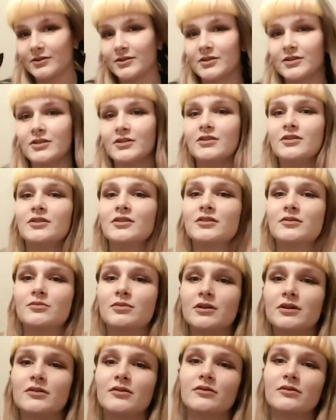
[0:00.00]
She's just
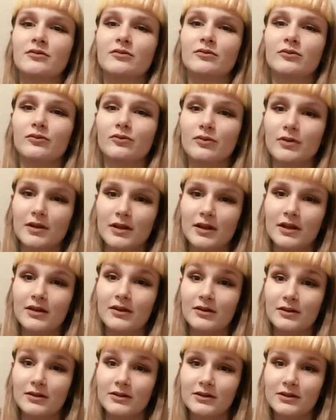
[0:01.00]
been really
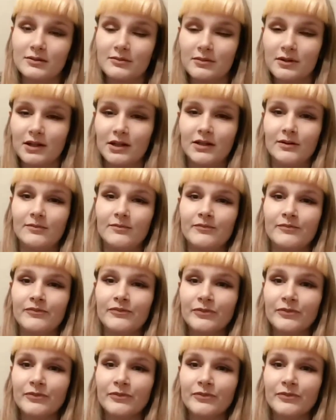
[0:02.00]
good to me.